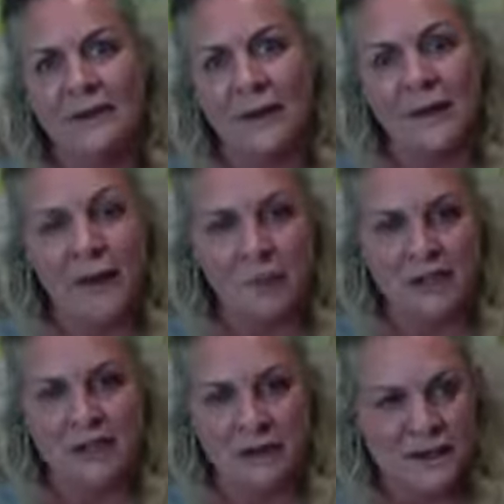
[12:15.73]
for the
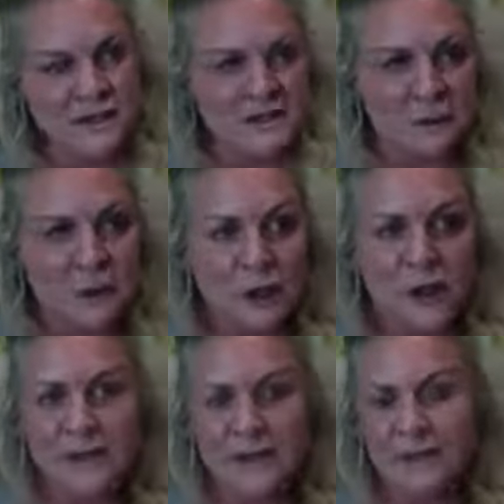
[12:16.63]
opportunity to
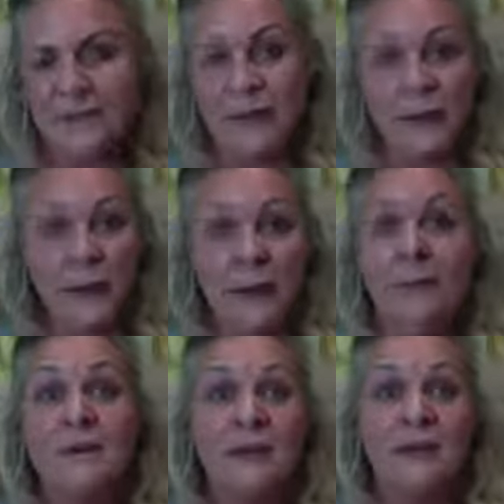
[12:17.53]
look at something that
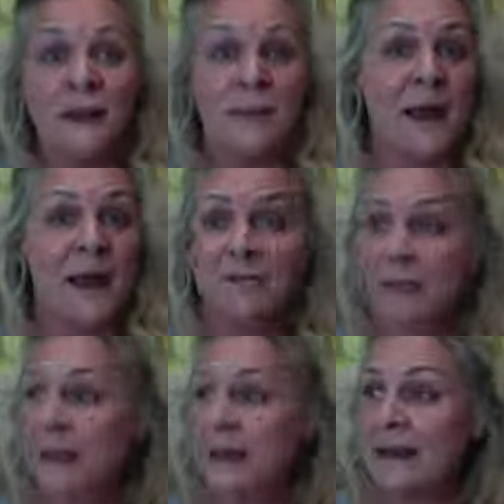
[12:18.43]
up until now might
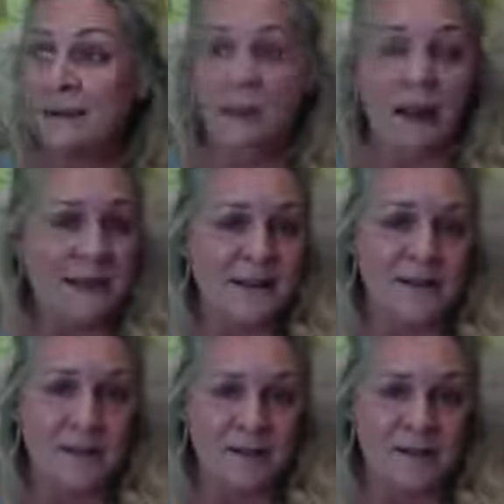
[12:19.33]
have been in a blind
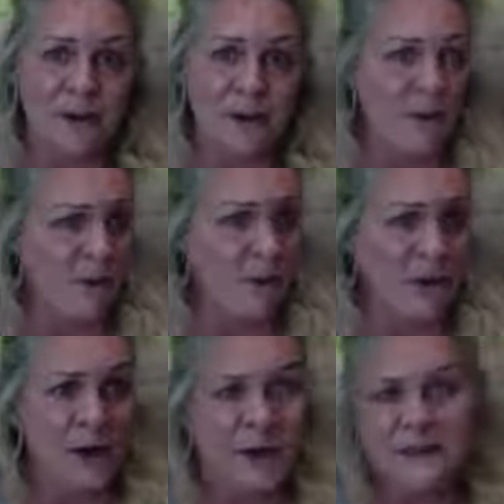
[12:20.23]
spot for you,
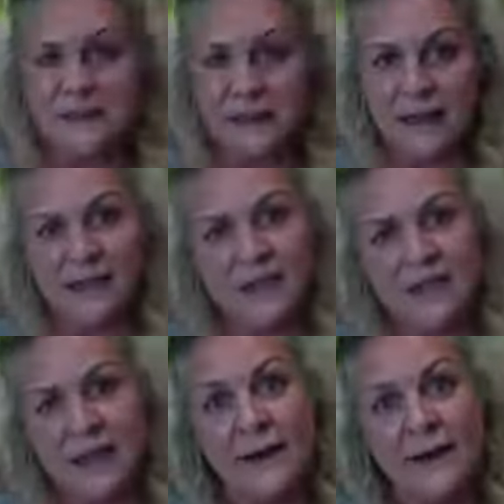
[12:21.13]
or sitting in the
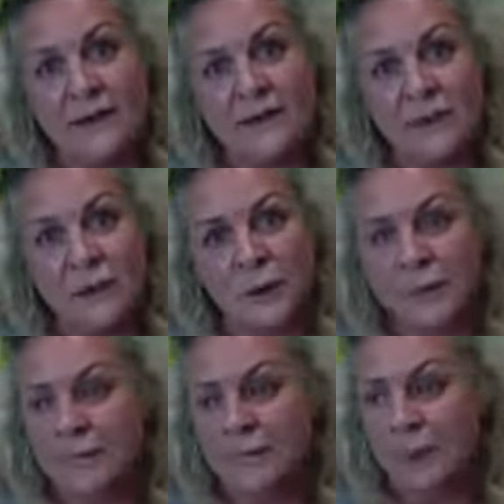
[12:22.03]
shadows, or
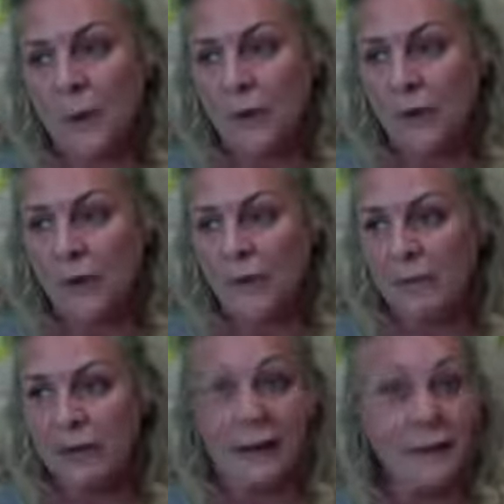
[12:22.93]
where
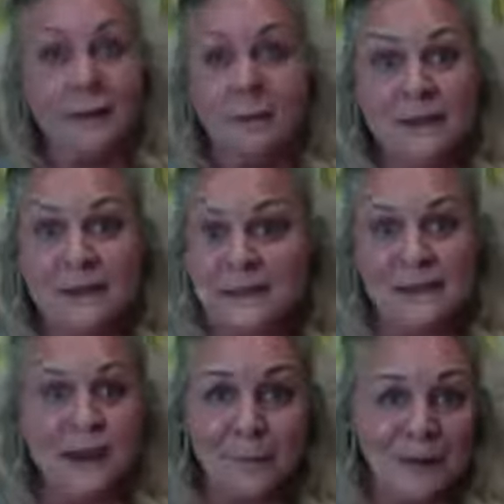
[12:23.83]
you've been a little bit
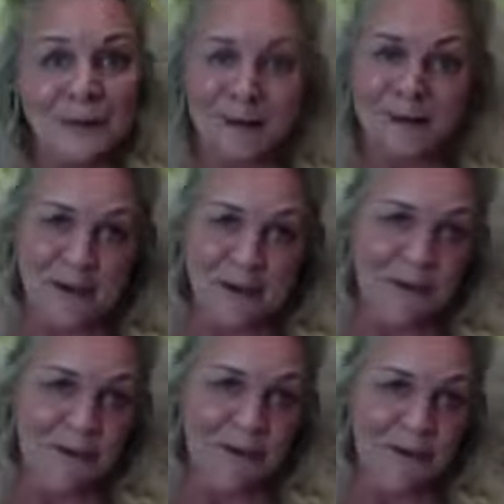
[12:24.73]
stubborn and you
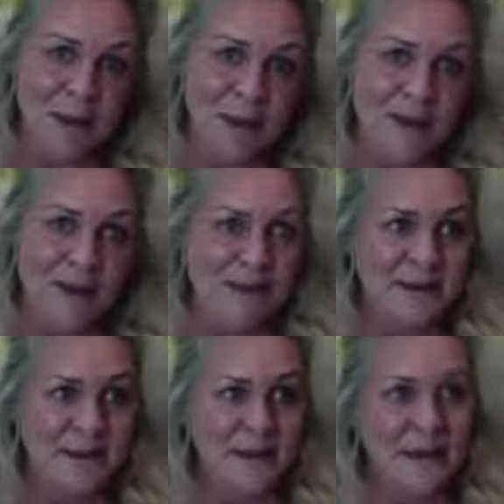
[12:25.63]
haven't been willing
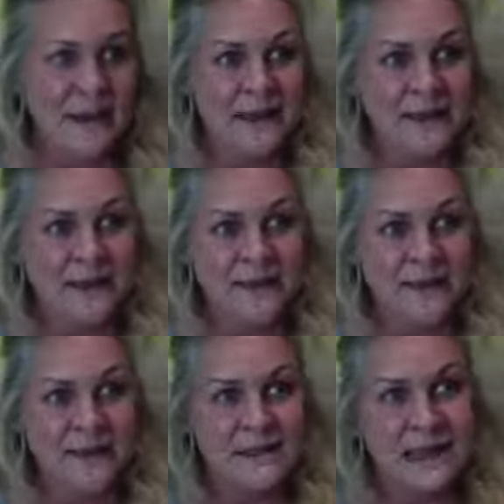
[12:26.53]
to
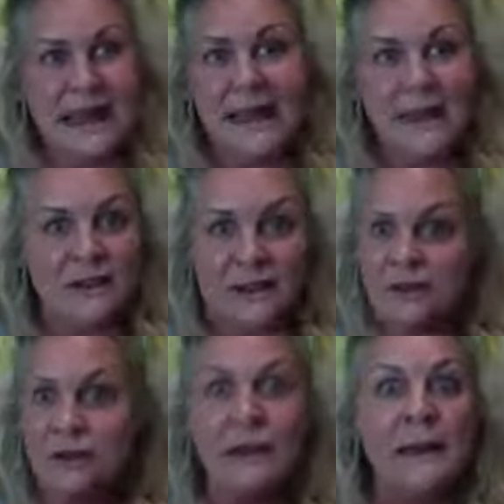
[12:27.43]
see, to
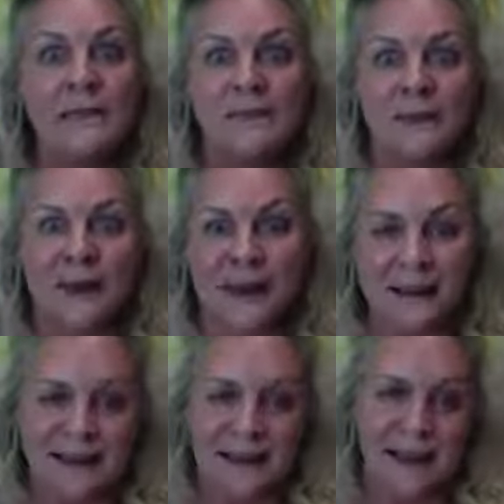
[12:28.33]
dream
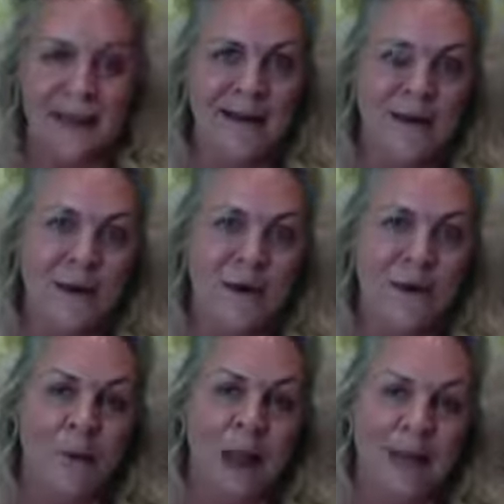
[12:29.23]
in your
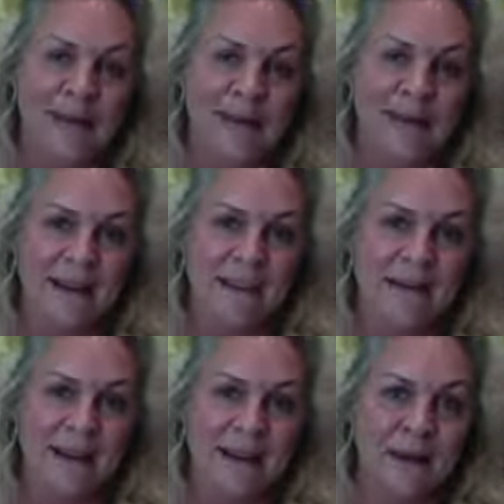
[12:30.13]
awake time,